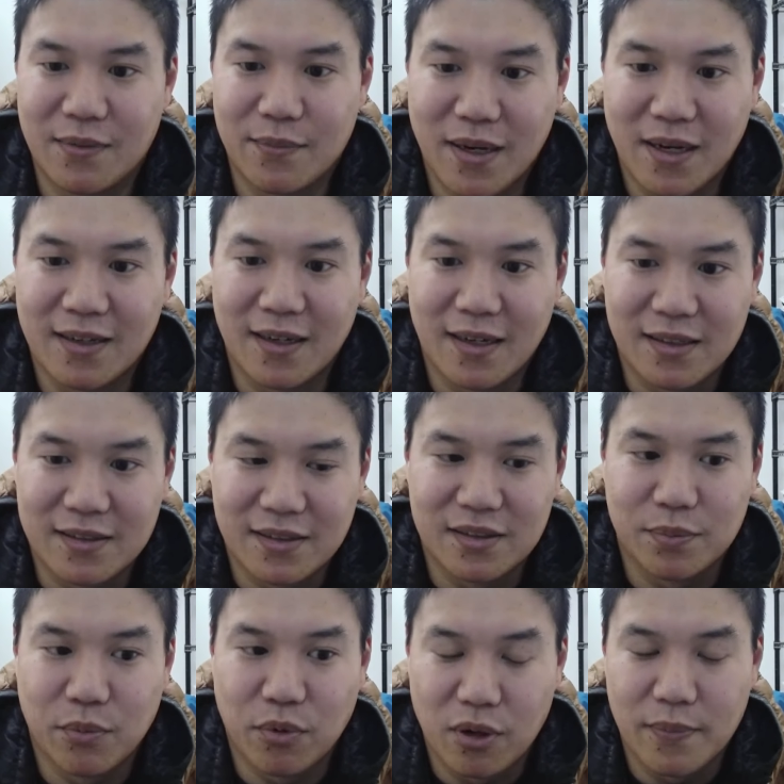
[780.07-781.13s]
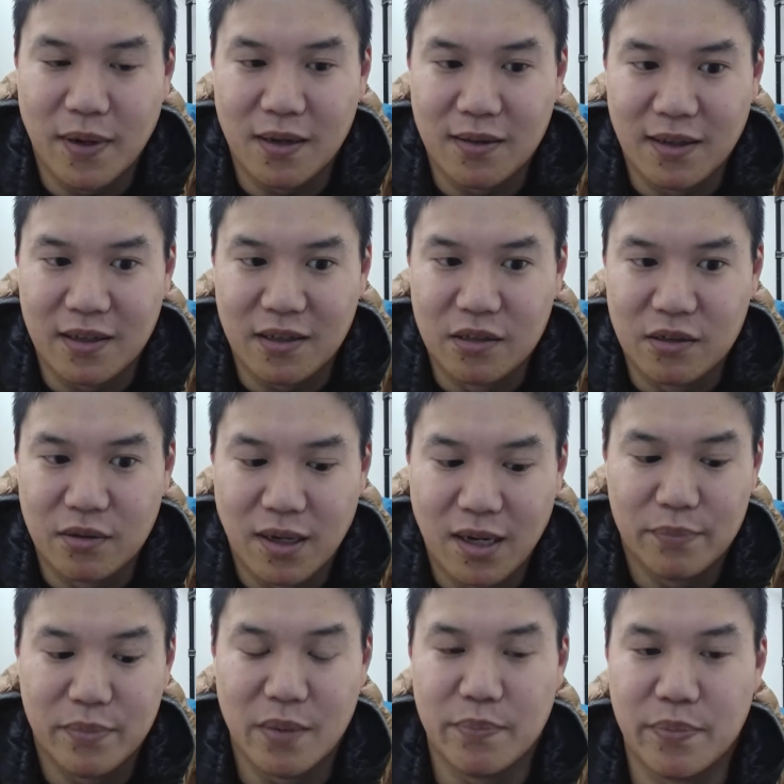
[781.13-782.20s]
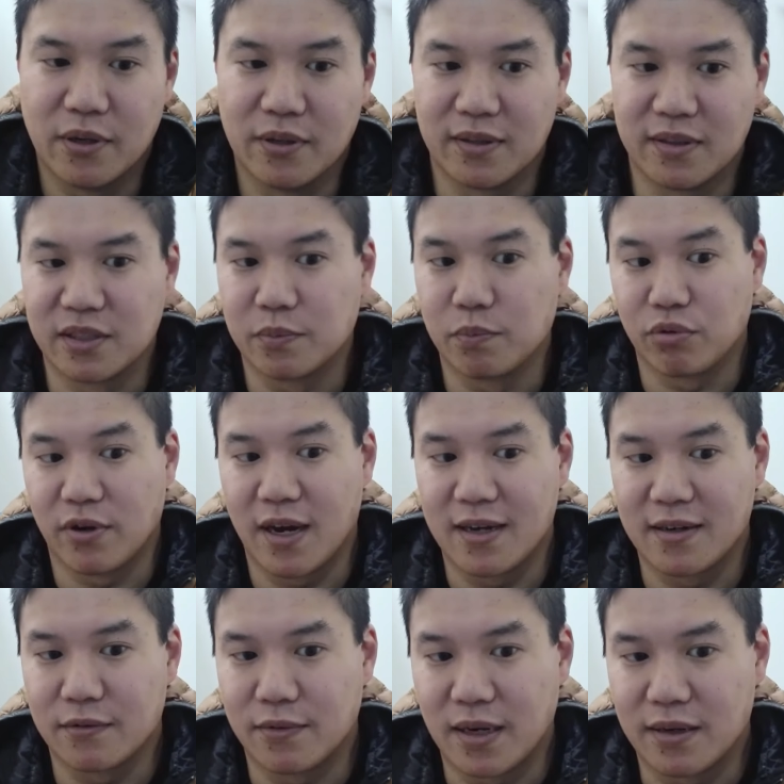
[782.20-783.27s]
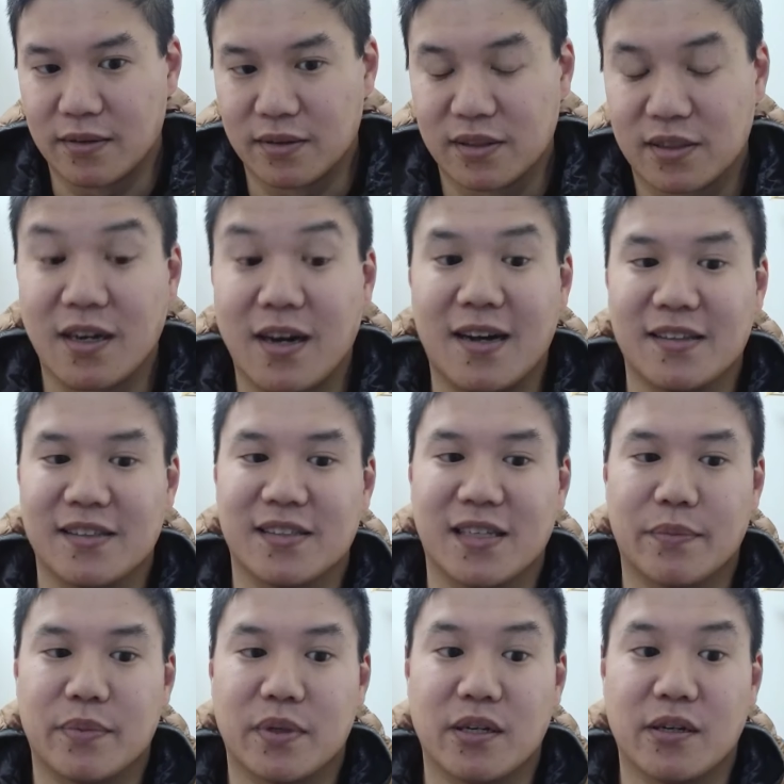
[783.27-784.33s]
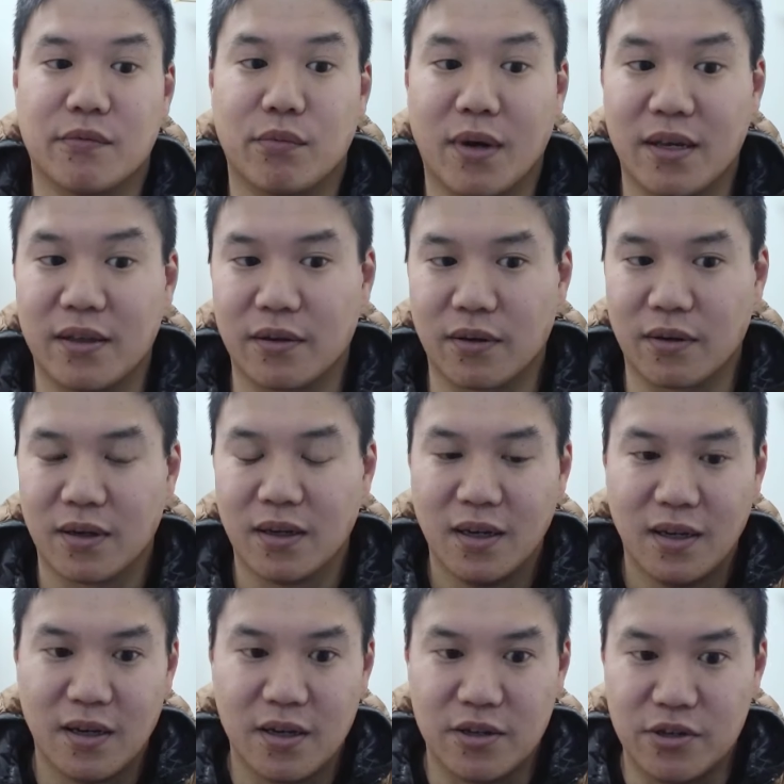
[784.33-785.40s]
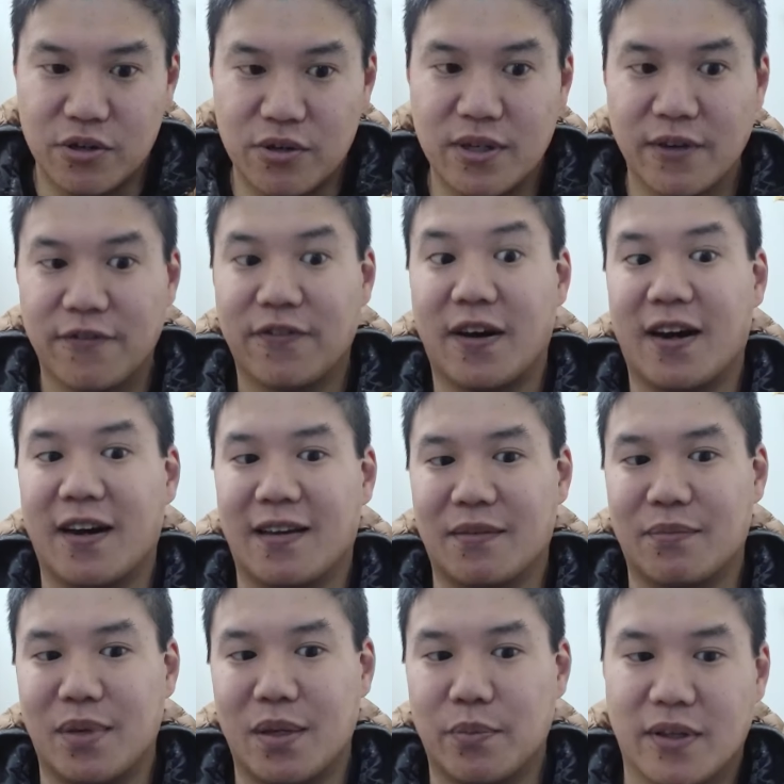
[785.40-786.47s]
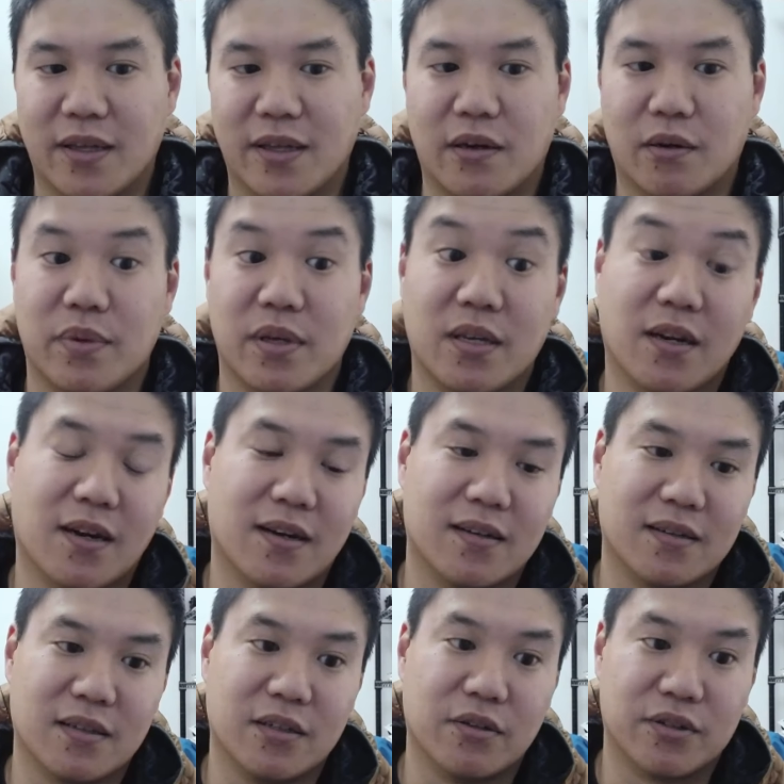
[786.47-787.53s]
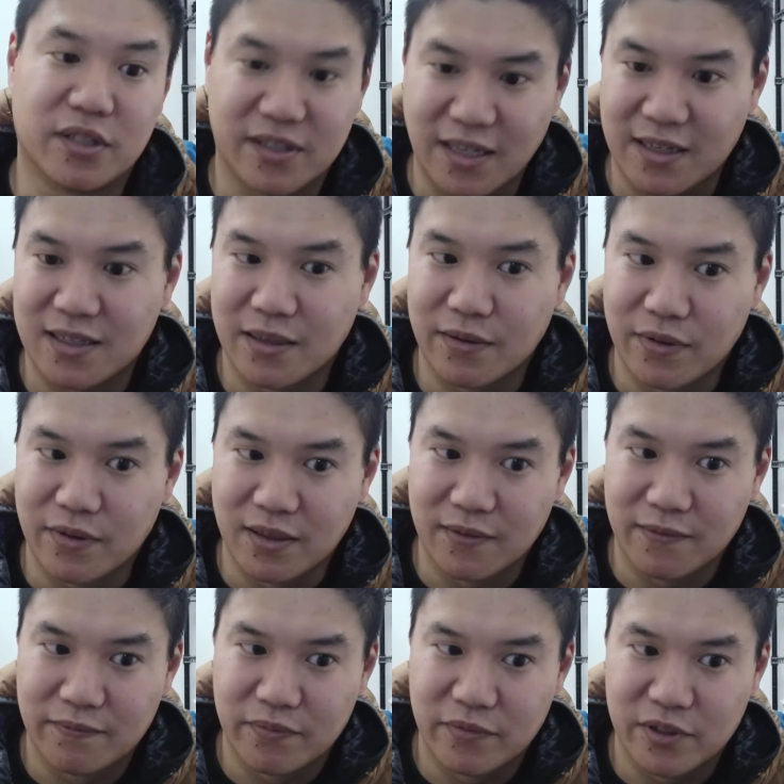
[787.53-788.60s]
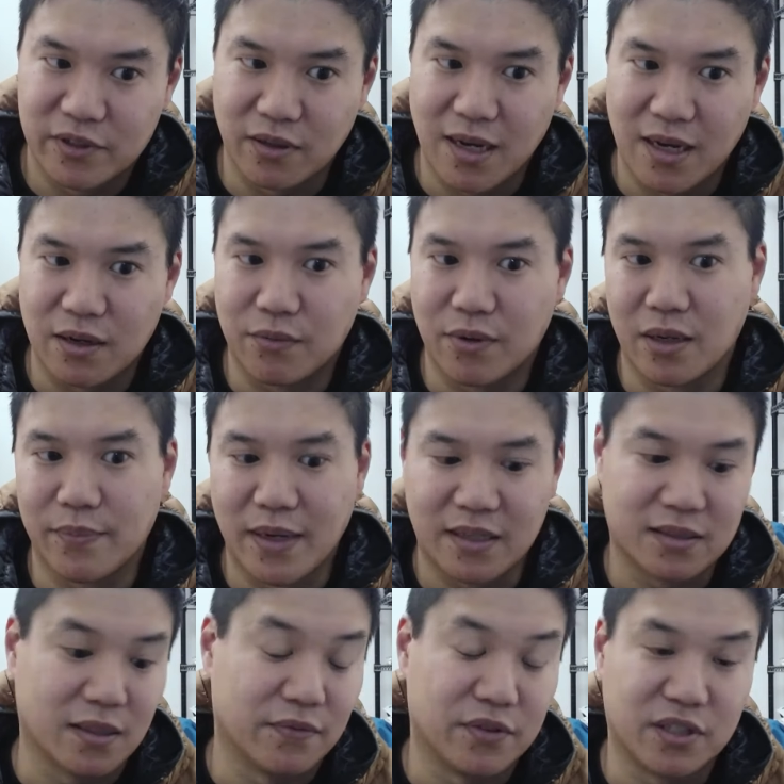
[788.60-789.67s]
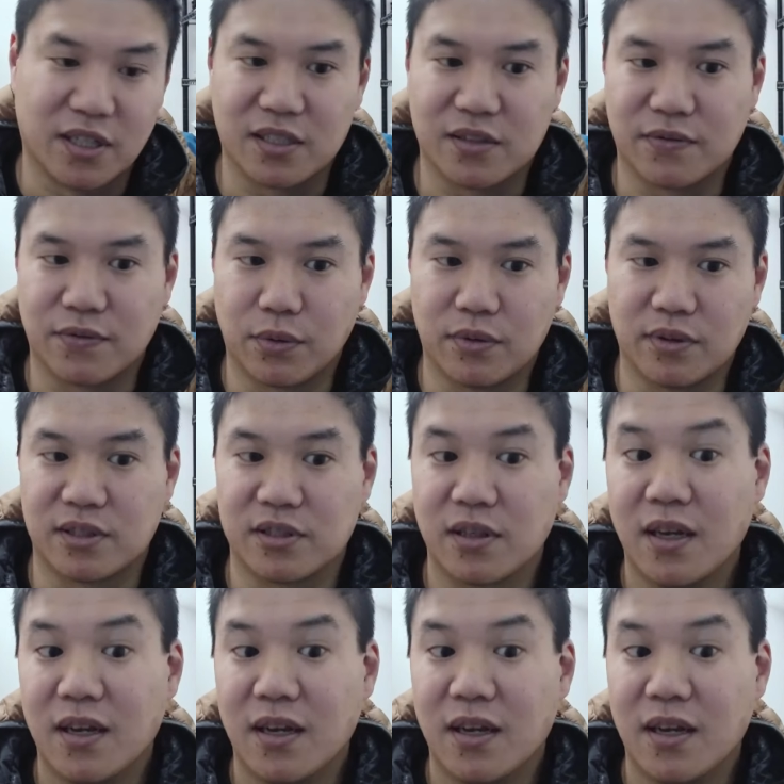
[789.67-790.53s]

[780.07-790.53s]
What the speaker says: my eyes, it's more about like, me building this brand around this concept of weather, unifying people that are beyond, just activity. So I don't want to make stuff just for this